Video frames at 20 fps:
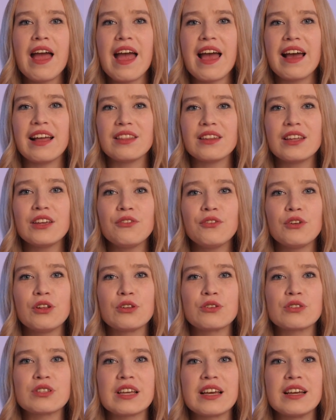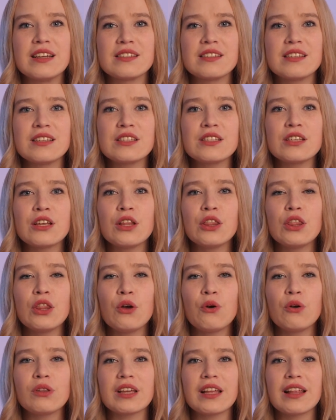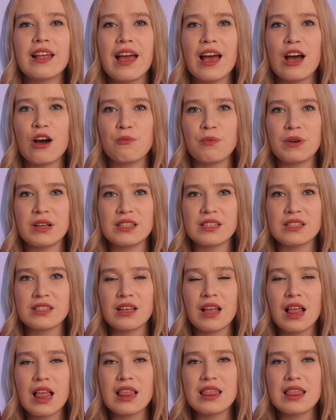and if we lose assets, no one can help us.